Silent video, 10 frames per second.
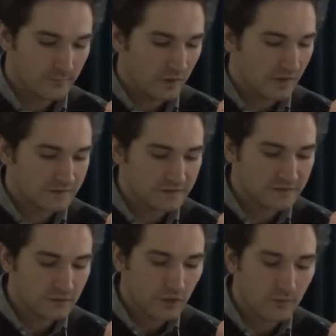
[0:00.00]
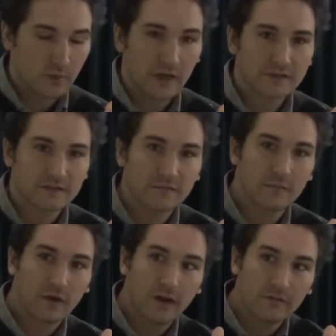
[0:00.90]
because it's too complex
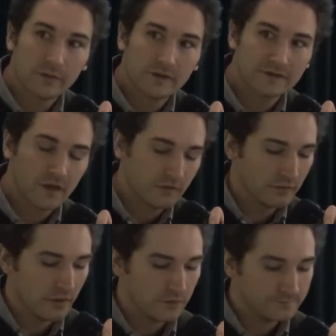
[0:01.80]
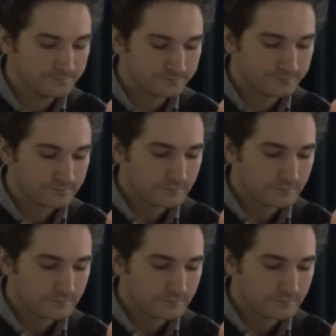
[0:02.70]
for government to solve alone.